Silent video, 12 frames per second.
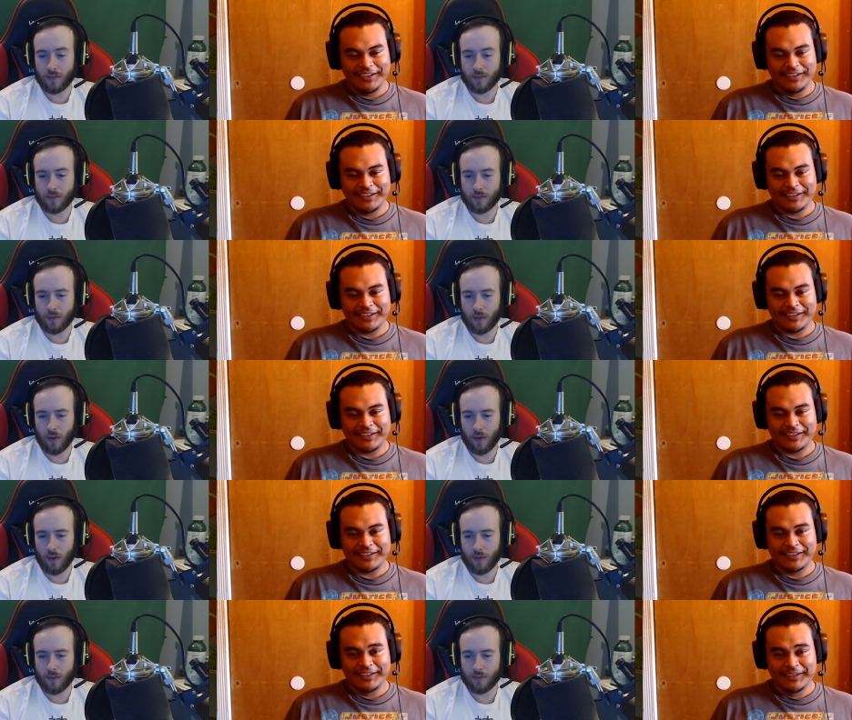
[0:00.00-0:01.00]

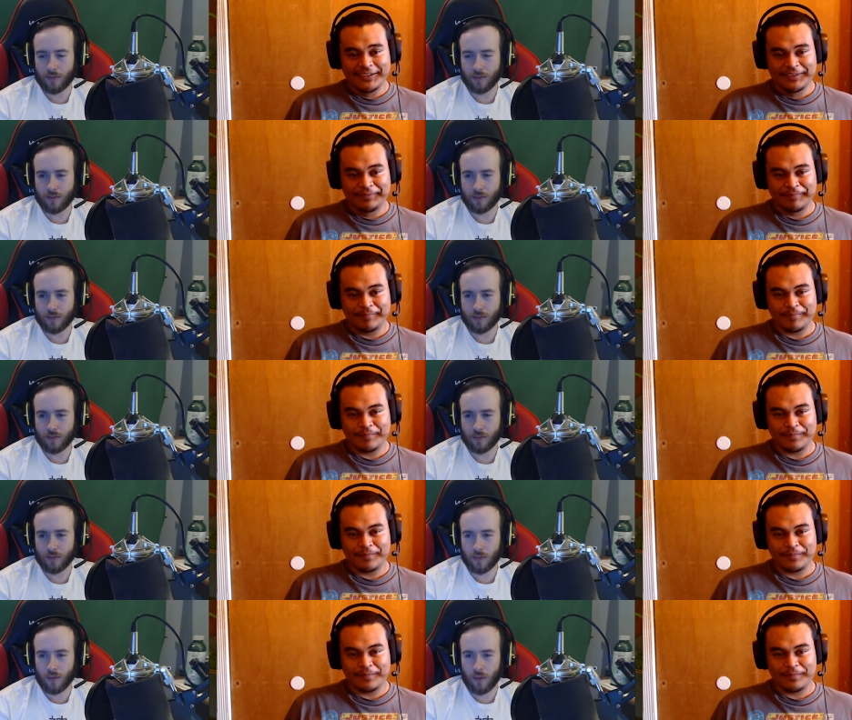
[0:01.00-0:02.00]

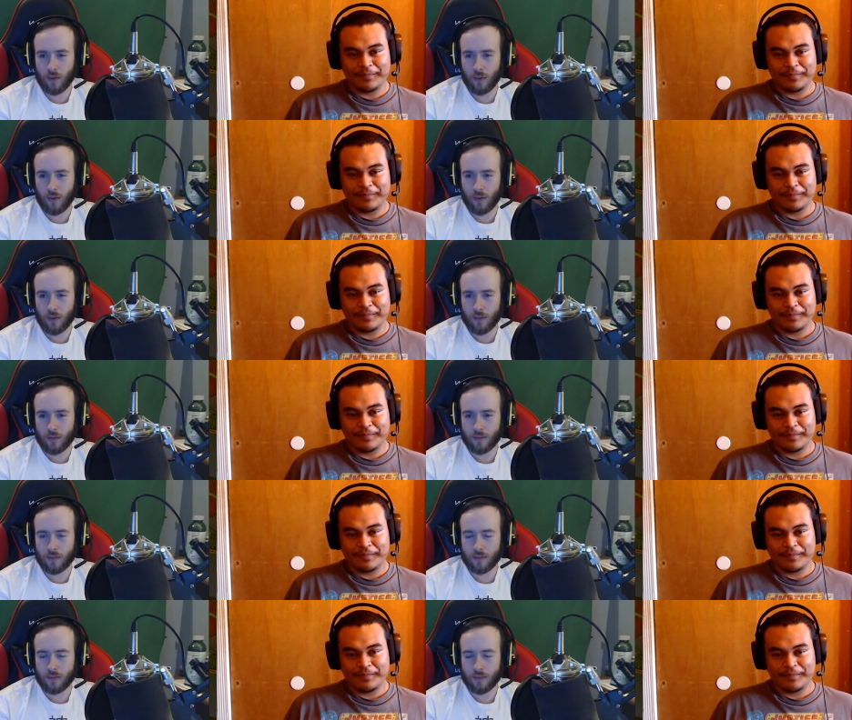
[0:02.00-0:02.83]
(no one is talking)